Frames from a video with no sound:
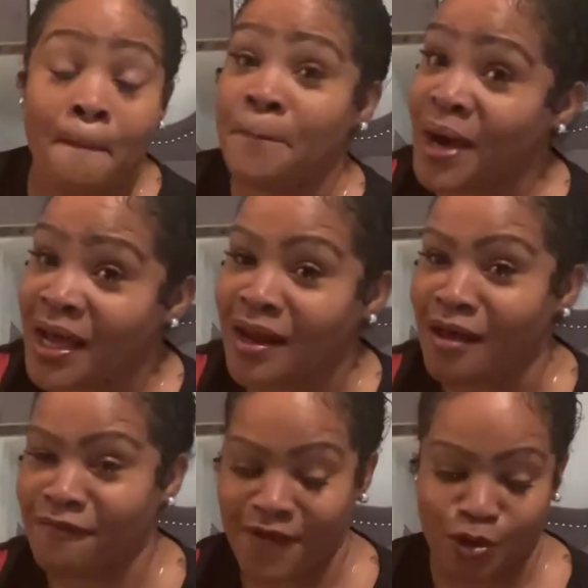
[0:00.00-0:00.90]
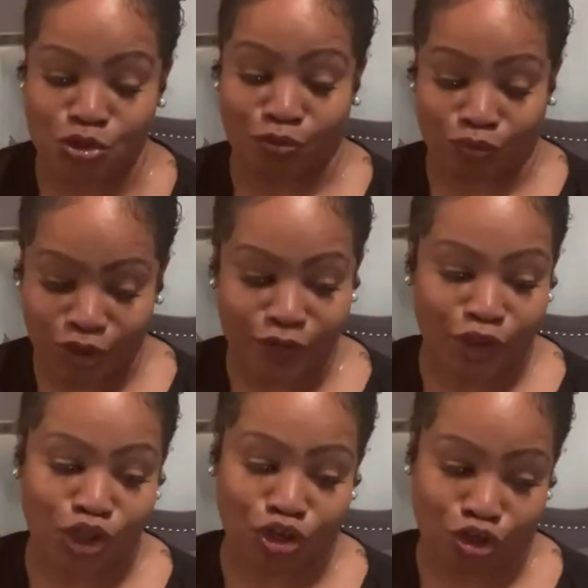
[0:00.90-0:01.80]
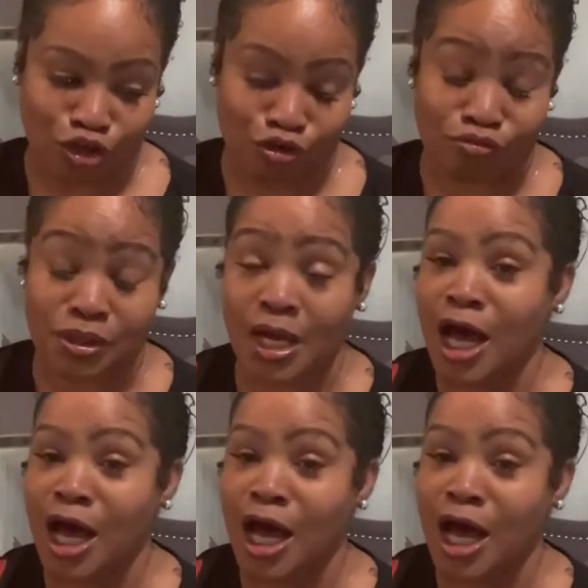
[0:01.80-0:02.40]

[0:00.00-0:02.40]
But I found some really, really cute